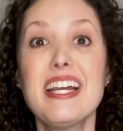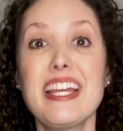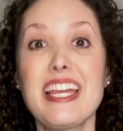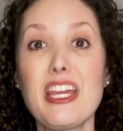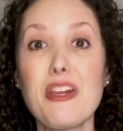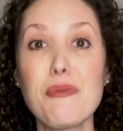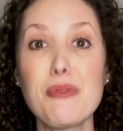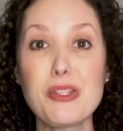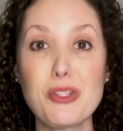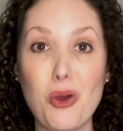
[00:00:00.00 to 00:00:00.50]

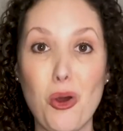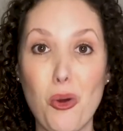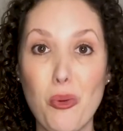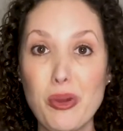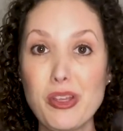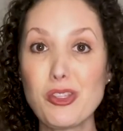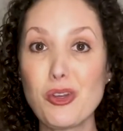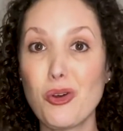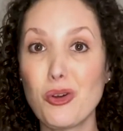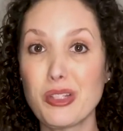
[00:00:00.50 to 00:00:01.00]
He was
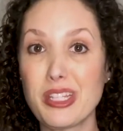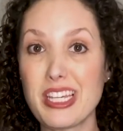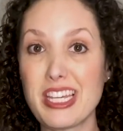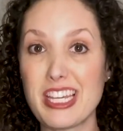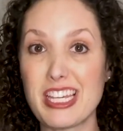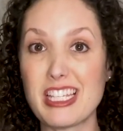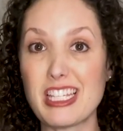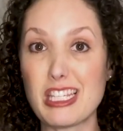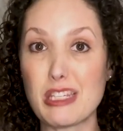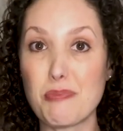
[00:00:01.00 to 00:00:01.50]
always holding
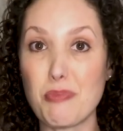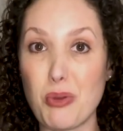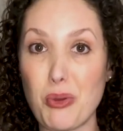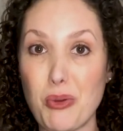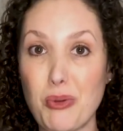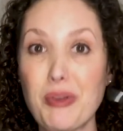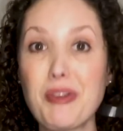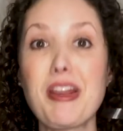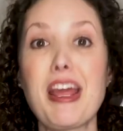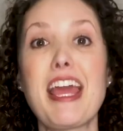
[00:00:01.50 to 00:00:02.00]
his
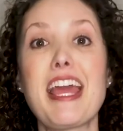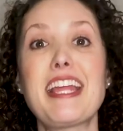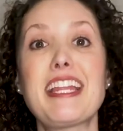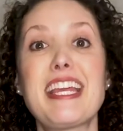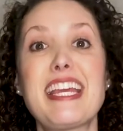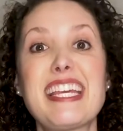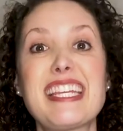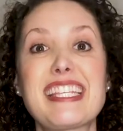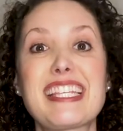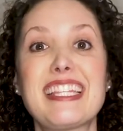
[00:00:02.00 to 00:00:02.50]
spoon in
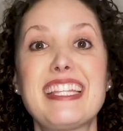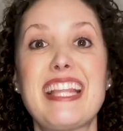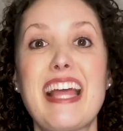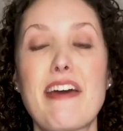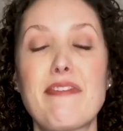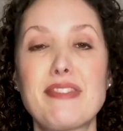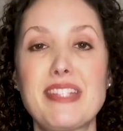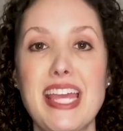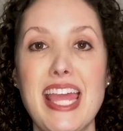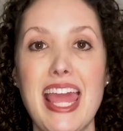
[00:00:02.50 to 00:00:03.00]
his
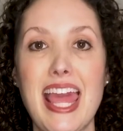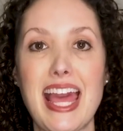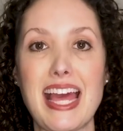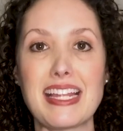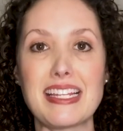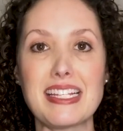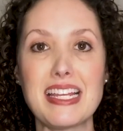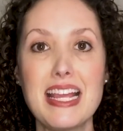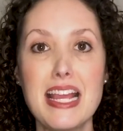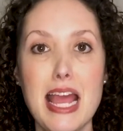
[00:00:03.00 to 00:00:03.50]
left
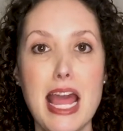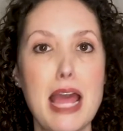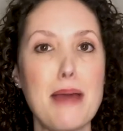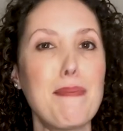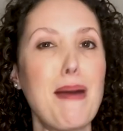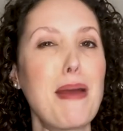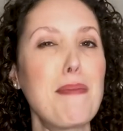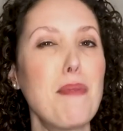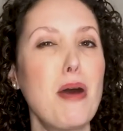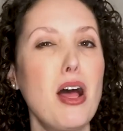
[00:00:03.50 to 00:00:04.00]
hand. And
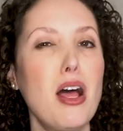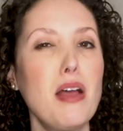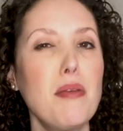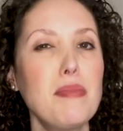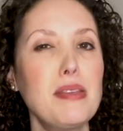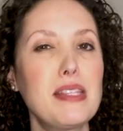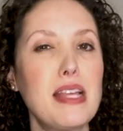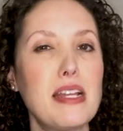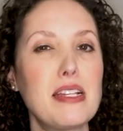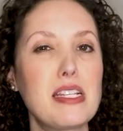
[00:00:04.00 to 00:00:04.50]
my mom
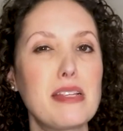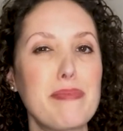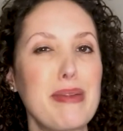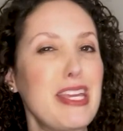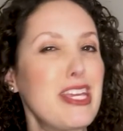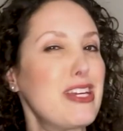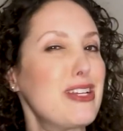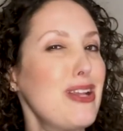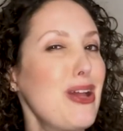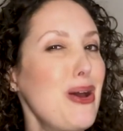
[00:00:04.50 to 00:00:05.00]
said to me,
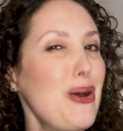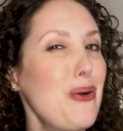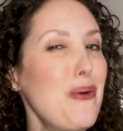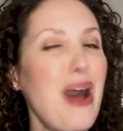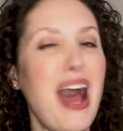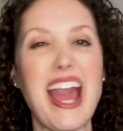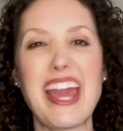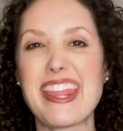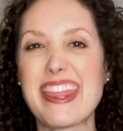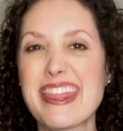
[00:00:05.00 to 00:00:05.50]

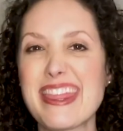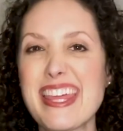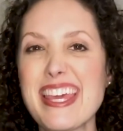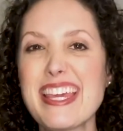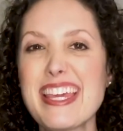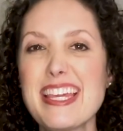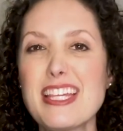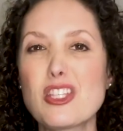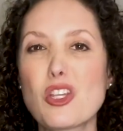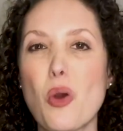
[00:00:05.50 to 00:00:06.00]
I
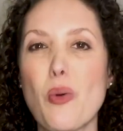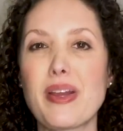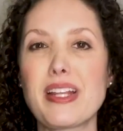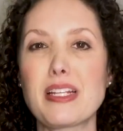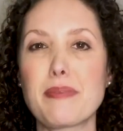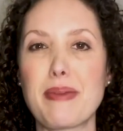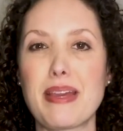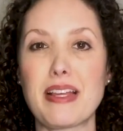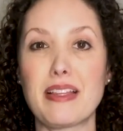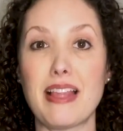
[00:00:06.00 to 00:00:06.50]
think he's going
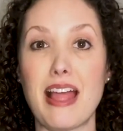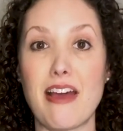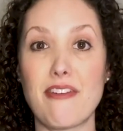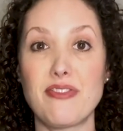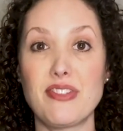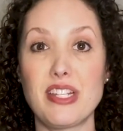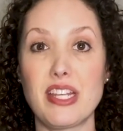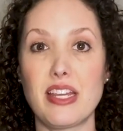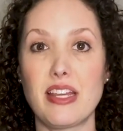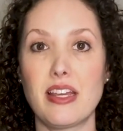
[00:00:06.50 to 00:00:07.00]
to be a
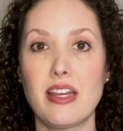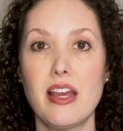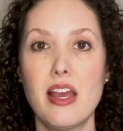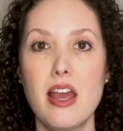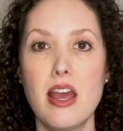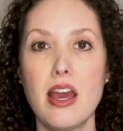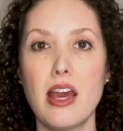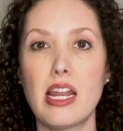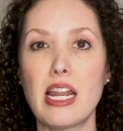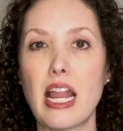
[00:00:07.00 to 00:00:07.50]
lefty.
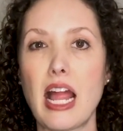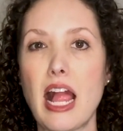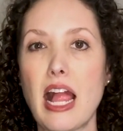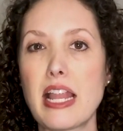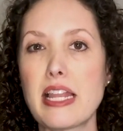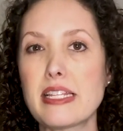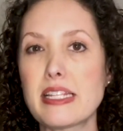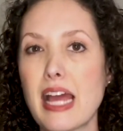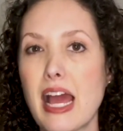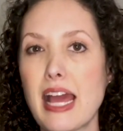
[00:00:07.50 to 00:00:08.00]

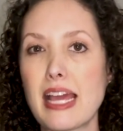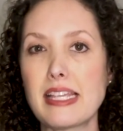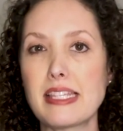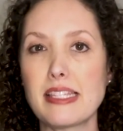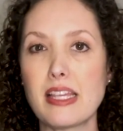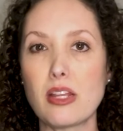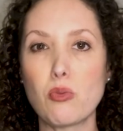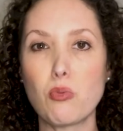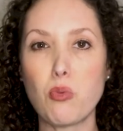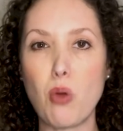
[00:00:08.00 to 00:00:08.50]
And I
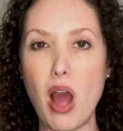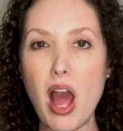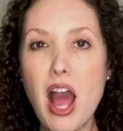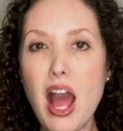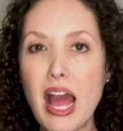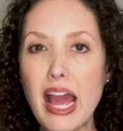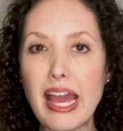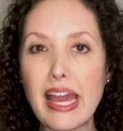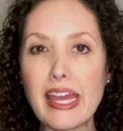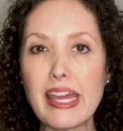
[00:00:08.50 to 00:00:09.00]
said,
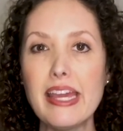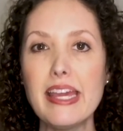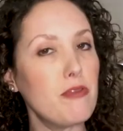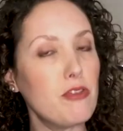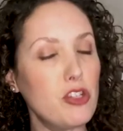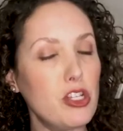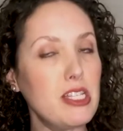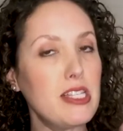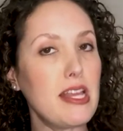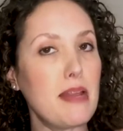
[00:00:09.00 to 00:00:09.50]
why?
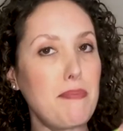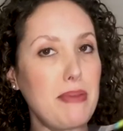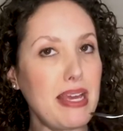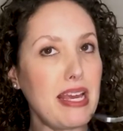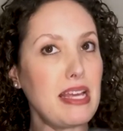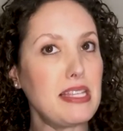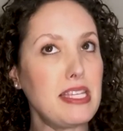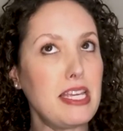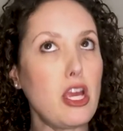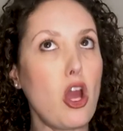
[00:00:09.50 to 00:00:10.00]
She said,
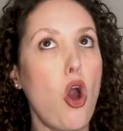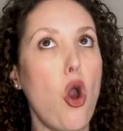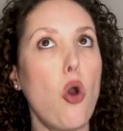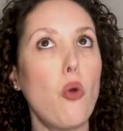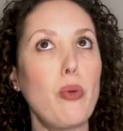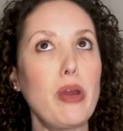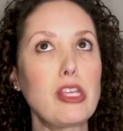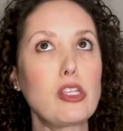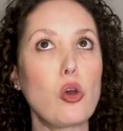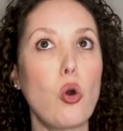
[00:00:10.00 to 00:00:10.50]
because he
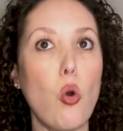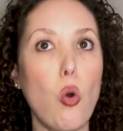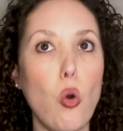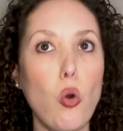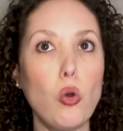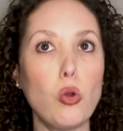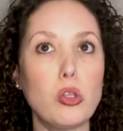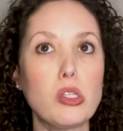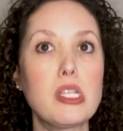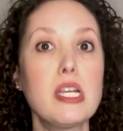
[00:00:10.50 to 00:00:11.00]
always
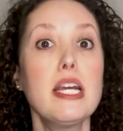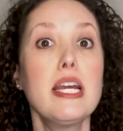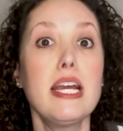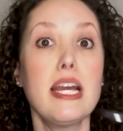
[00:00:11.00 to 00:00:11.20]
holds